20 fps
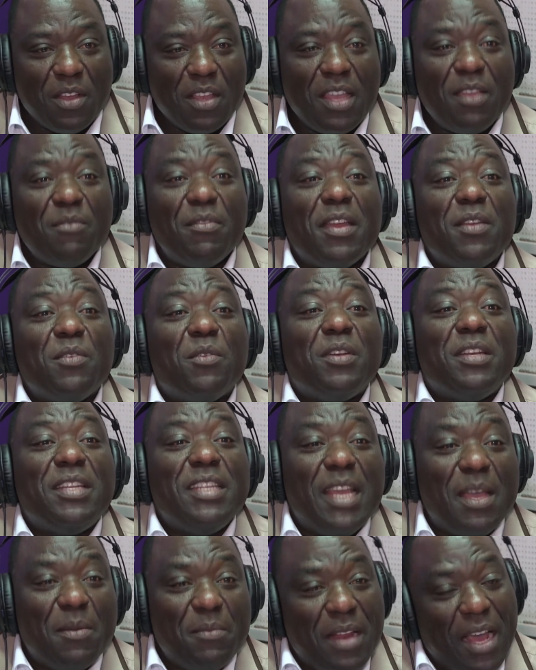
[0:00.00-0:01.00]
Even
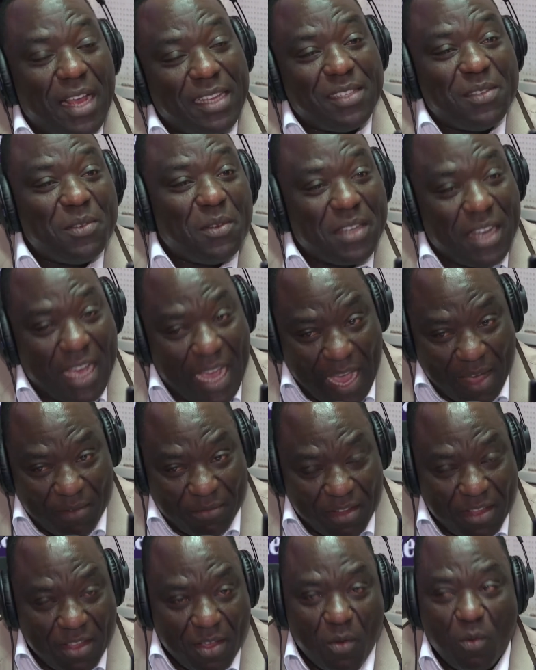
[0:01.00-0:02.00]
ODM does not have.
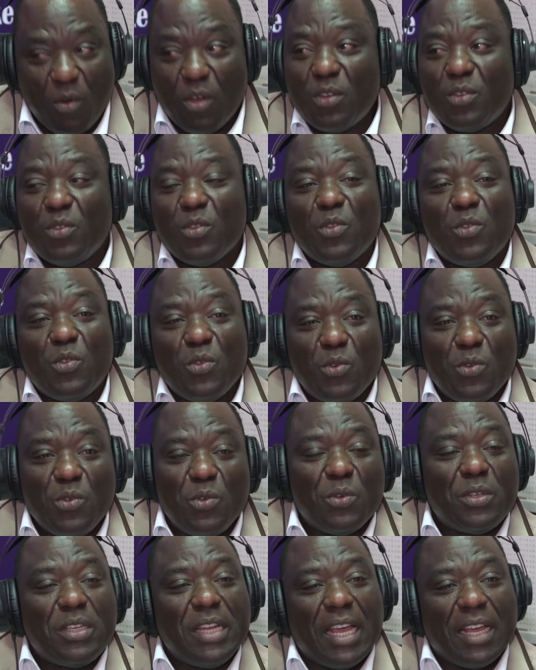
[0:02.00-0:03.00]
What you do,
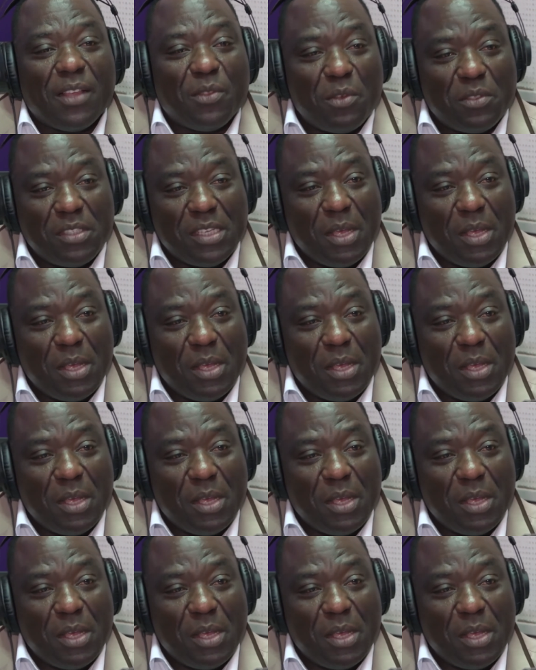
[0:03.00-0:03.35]
you take those